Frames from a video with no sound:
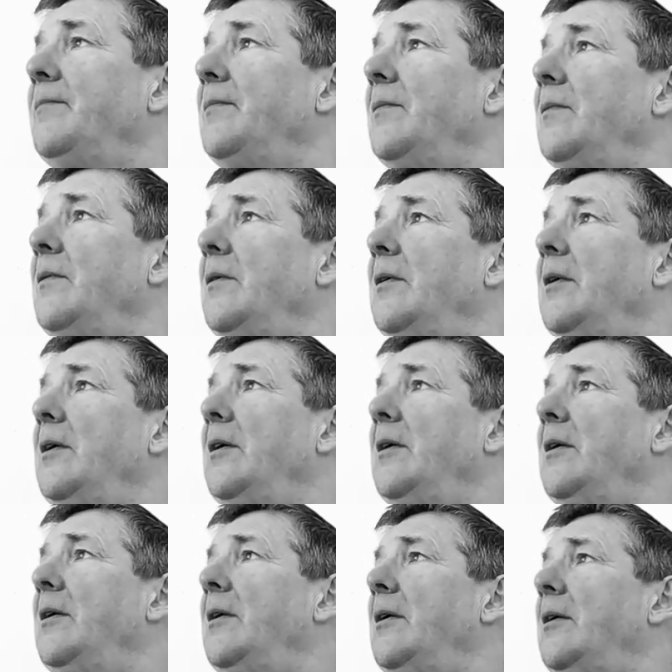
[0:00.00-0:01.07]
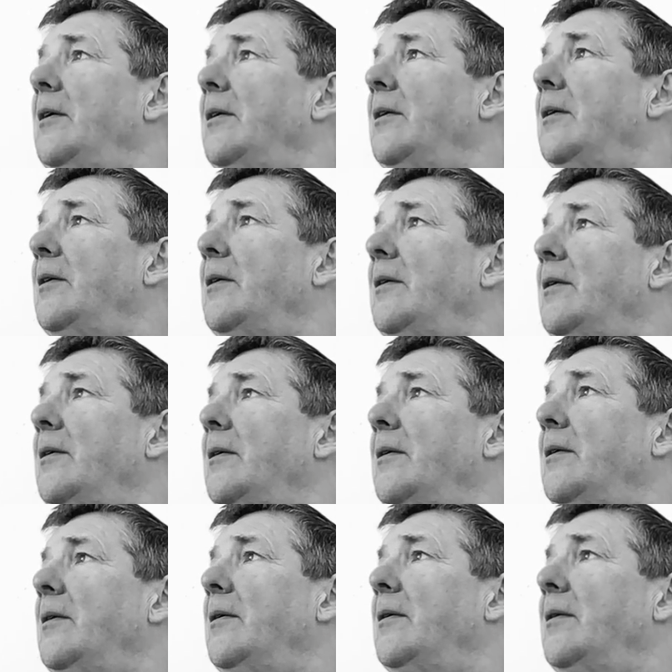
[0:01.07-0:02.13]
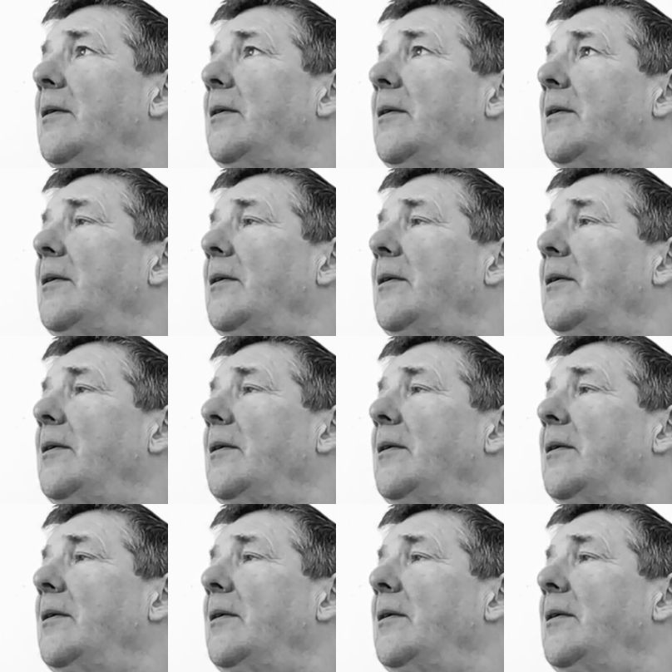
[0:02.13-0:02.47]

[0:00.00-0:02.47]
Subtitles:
[no speech]